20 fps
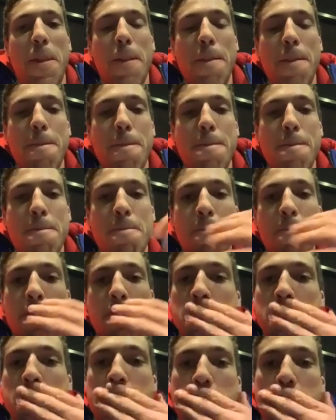
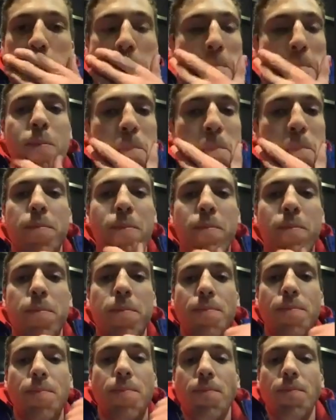
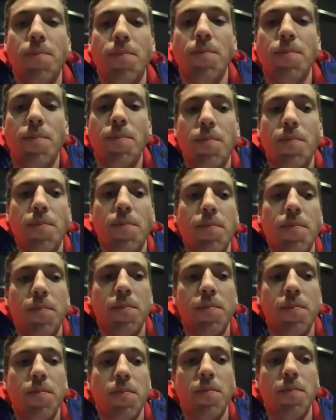
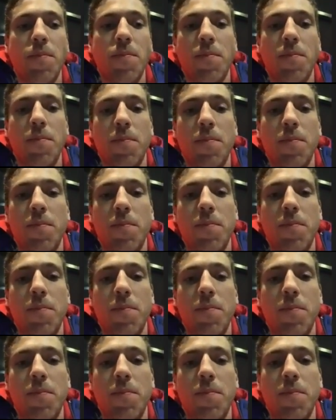
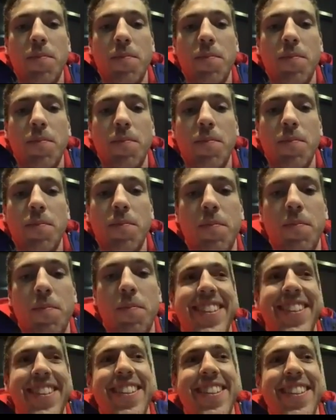
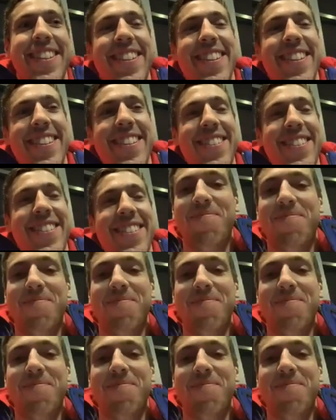No words are spoken by the person on screen.